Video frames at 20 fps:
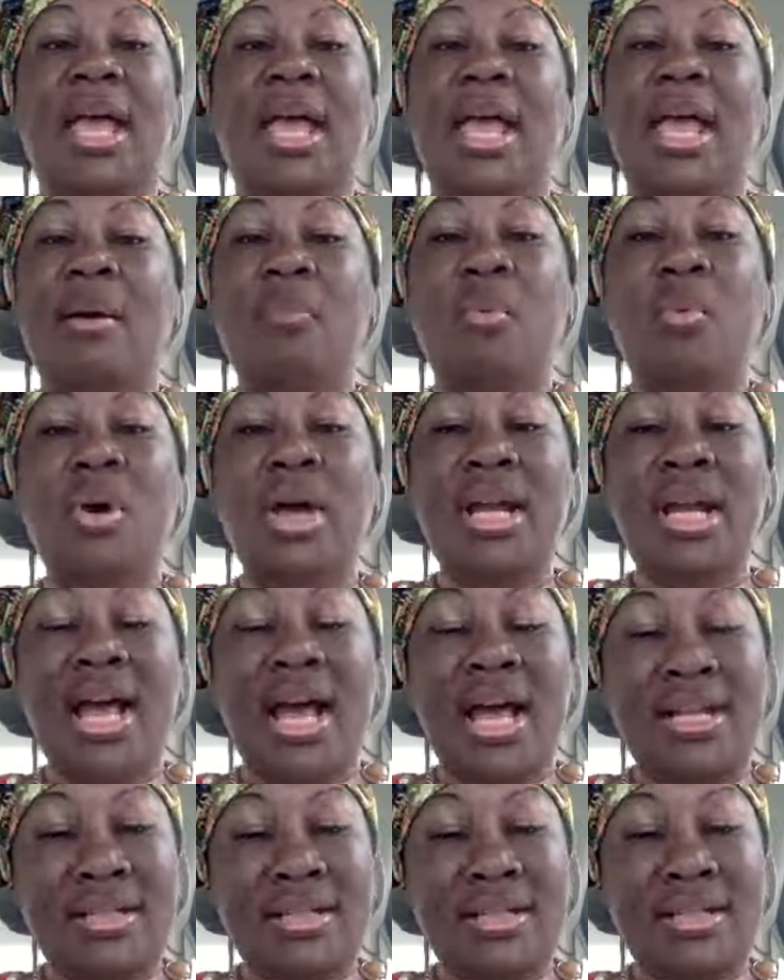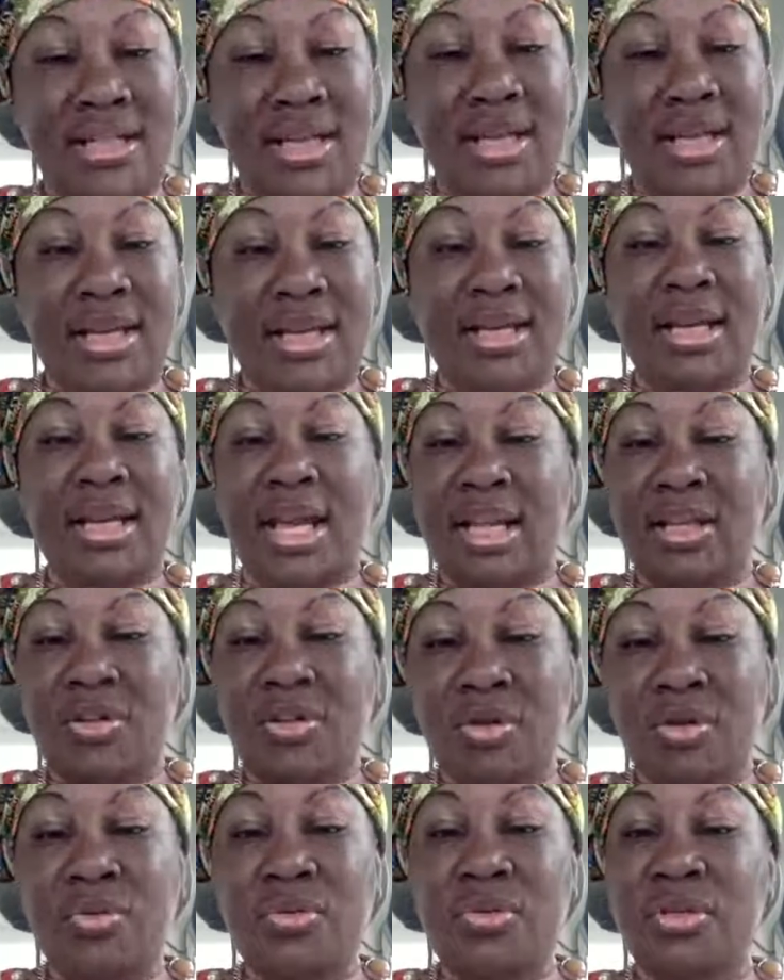And when I did, and
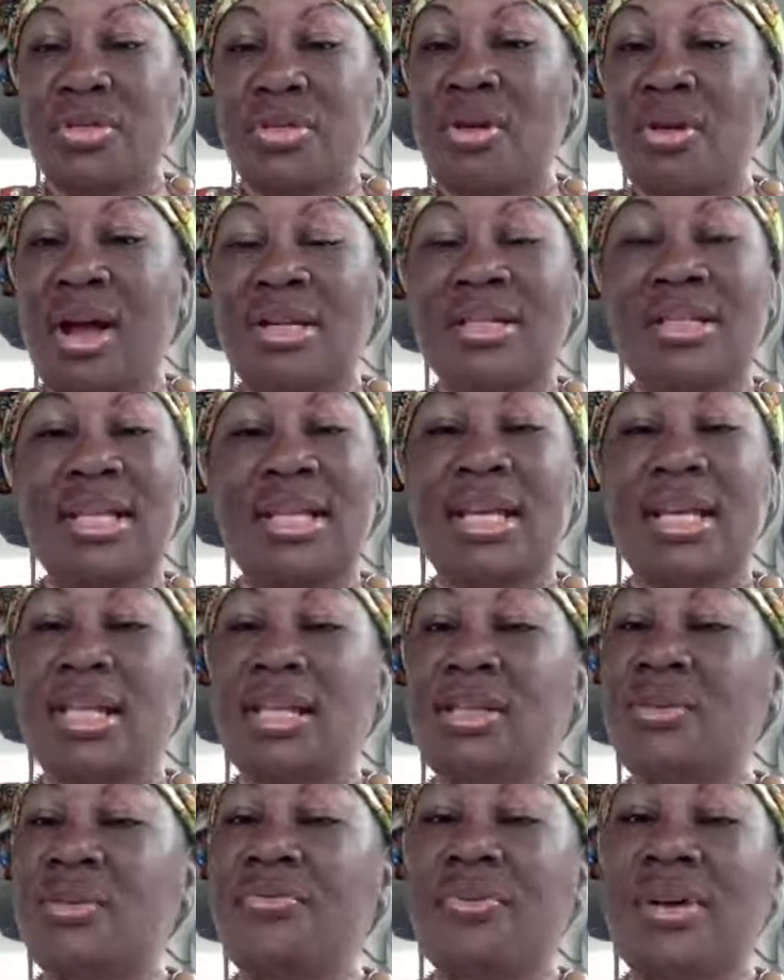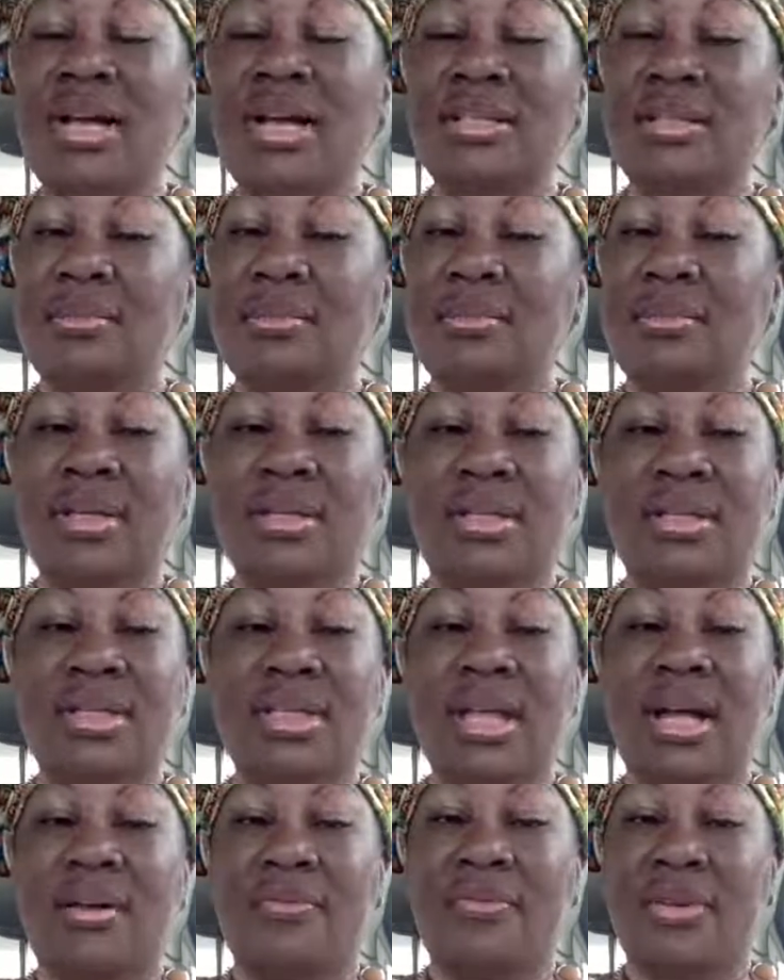you start digging, you find some good
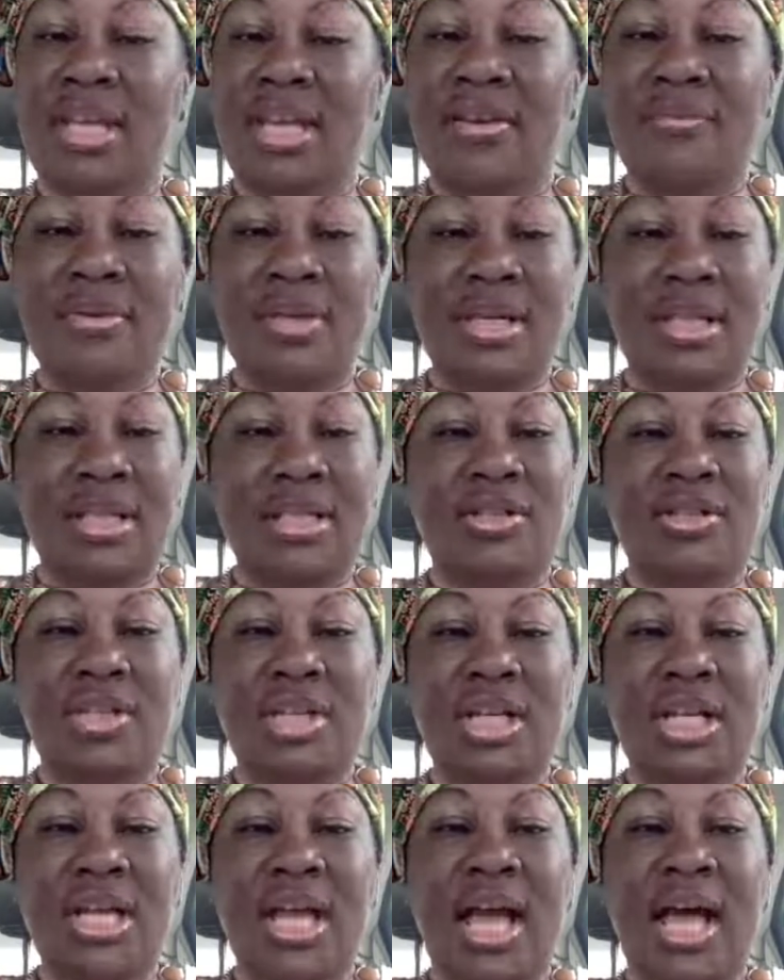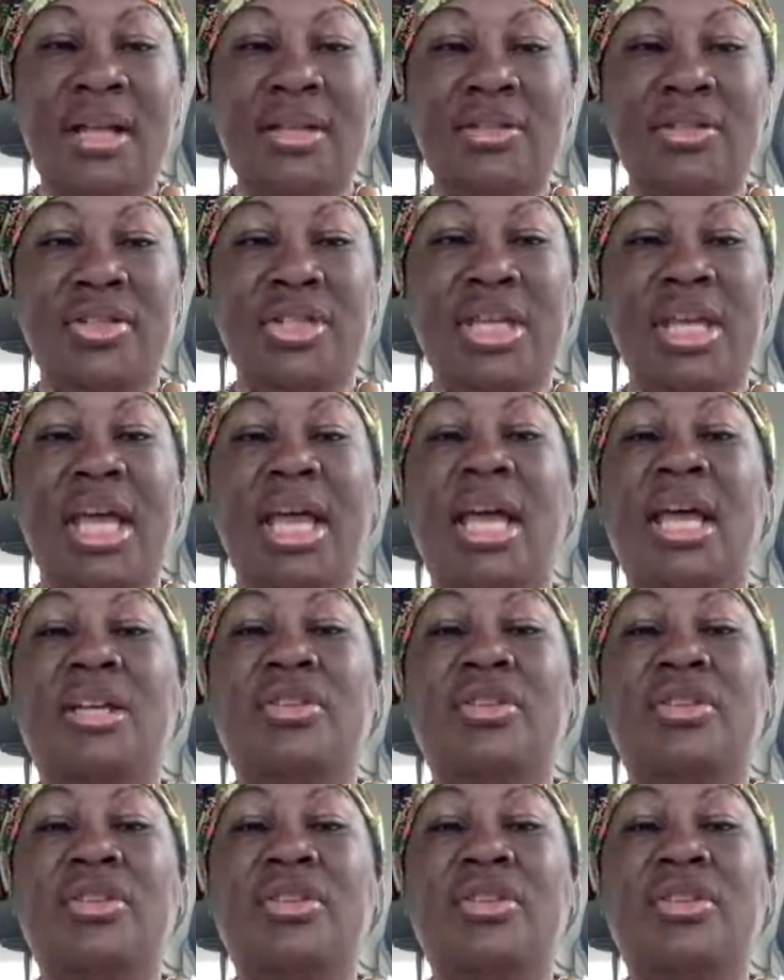stuff, even in the genealogy.